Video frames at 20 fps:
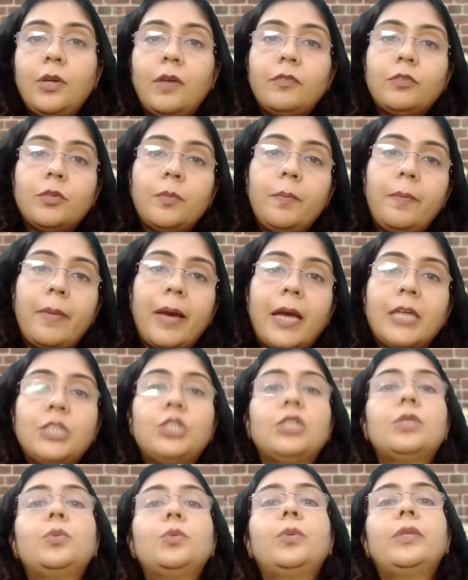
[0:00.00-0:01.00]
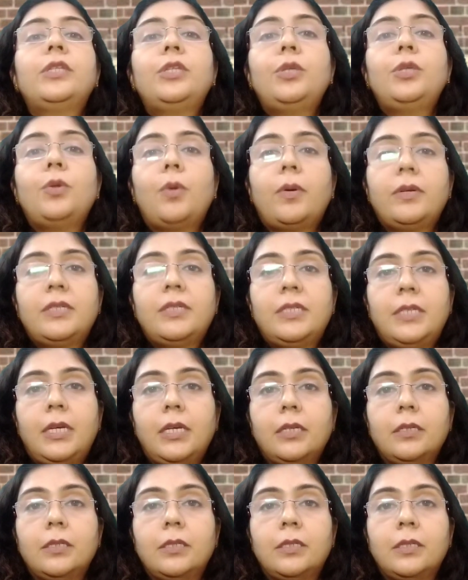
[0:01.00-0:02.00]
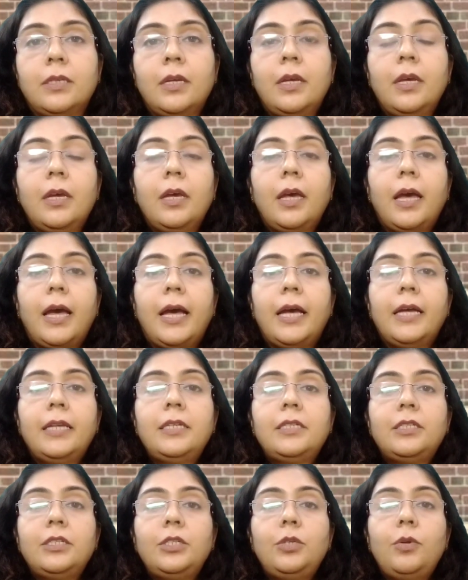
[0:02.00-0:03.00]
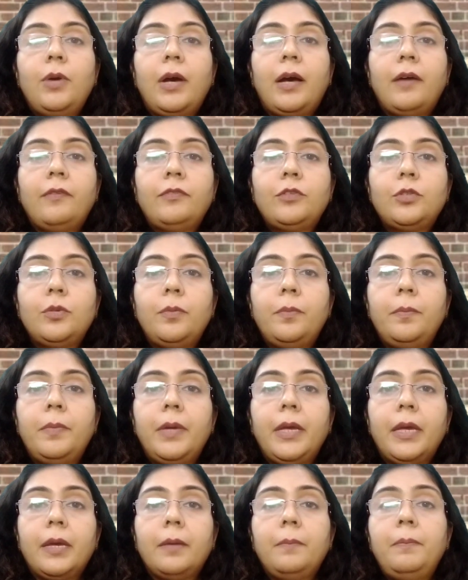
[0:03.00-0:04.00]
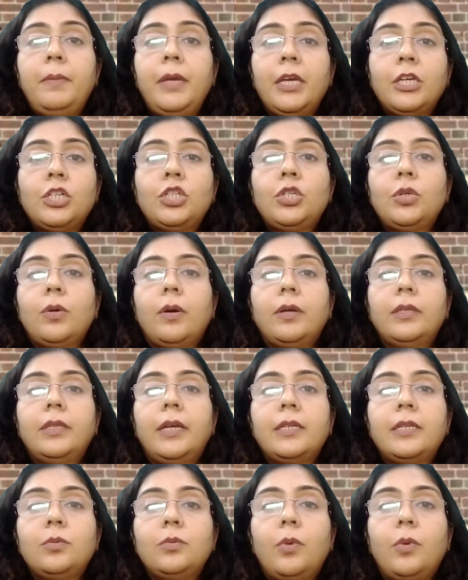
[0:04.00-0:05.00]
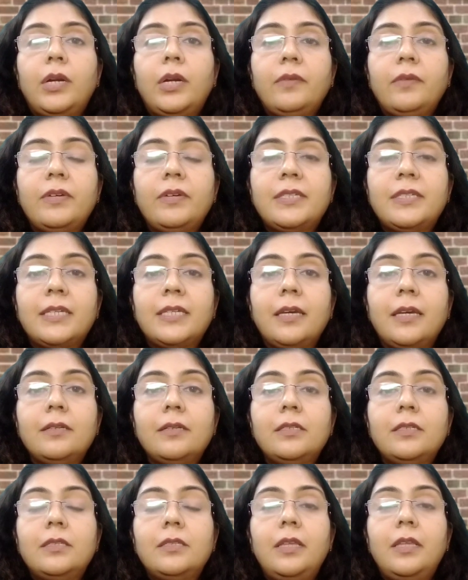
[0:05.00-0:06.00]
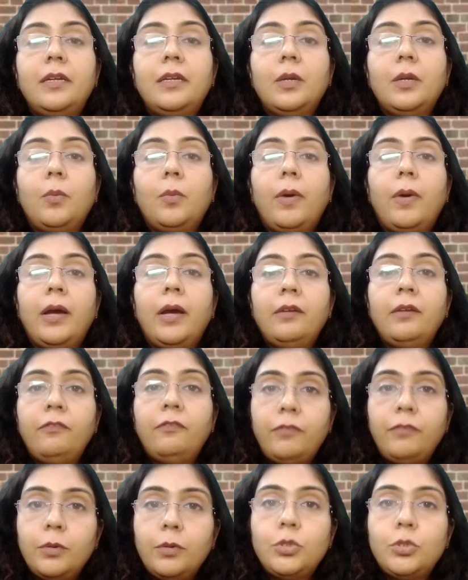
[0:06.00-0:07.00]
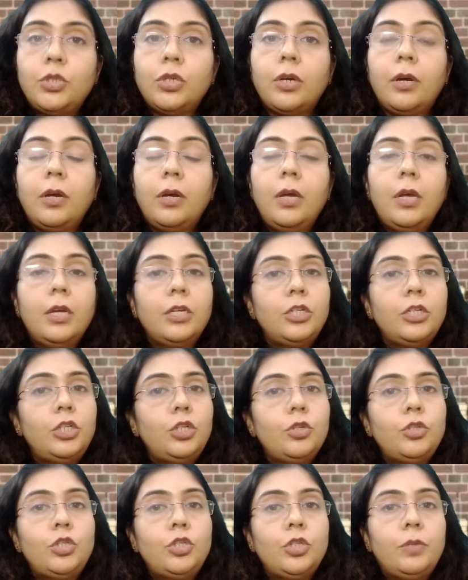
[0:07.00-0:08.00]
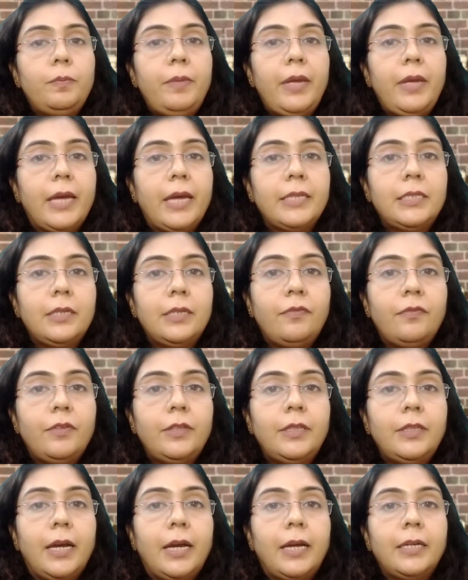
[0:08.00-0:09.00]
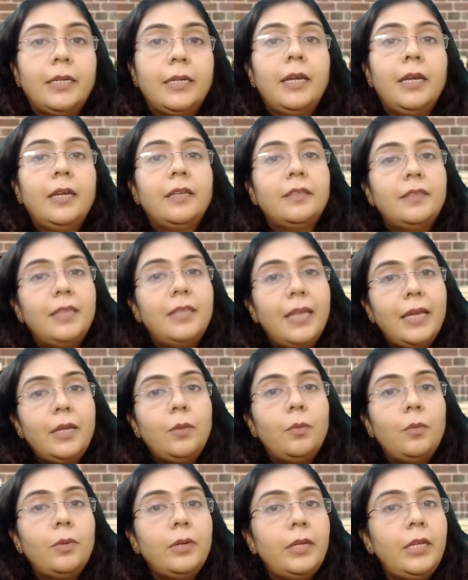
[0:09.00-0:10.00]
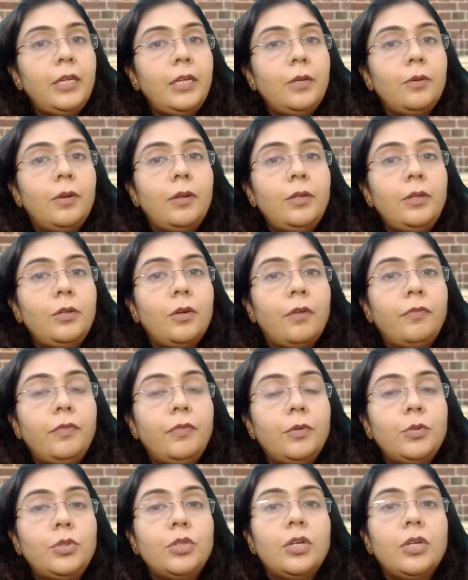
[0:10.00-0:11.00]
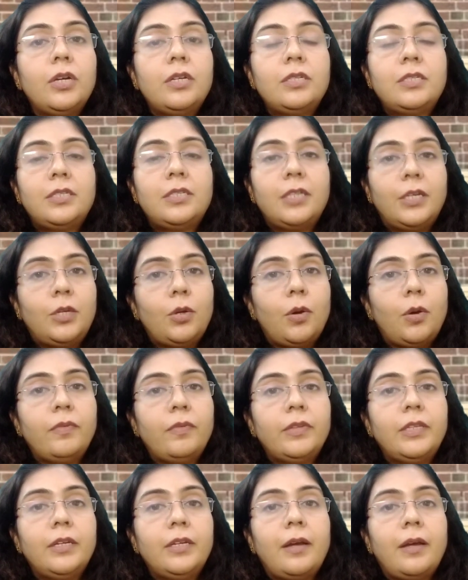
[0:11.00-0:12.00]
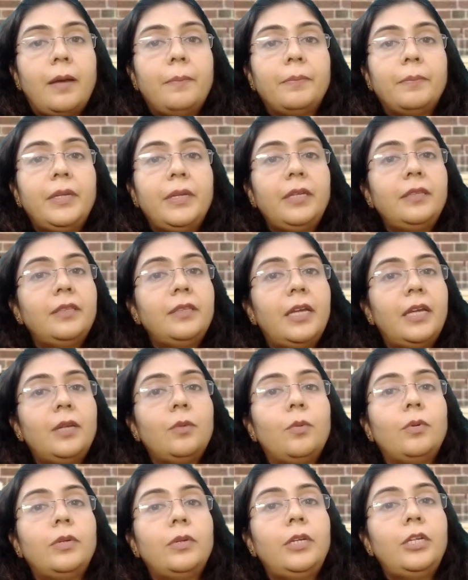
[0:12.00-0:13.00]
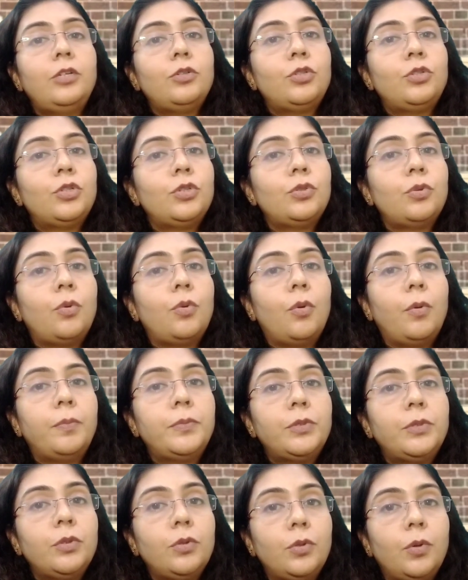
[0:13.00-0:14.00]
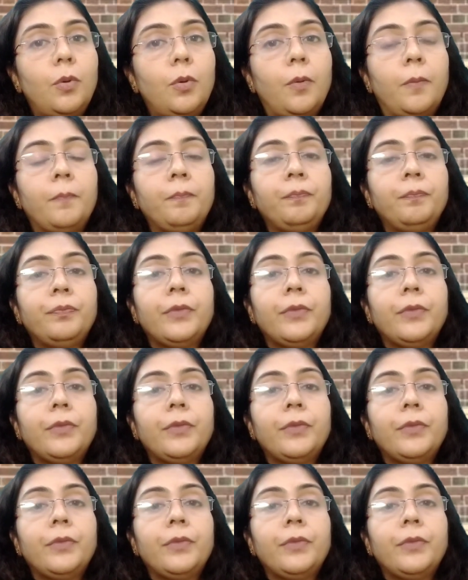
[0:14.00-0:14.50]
you have to match it with your skills, and you have to make sure that whatever skills they require in future, you should be adept with that. Then only your future is secure with the company, then only you should hope to grow.